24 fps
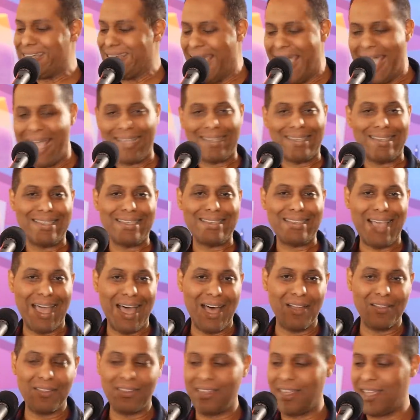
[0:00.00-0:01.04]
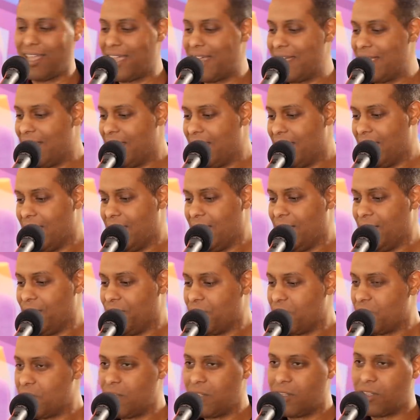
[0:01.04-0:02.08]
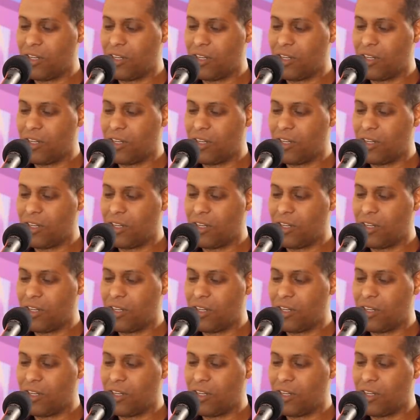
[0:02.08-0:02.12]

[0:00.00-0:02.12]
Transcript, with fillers: dances out there, the twerk, the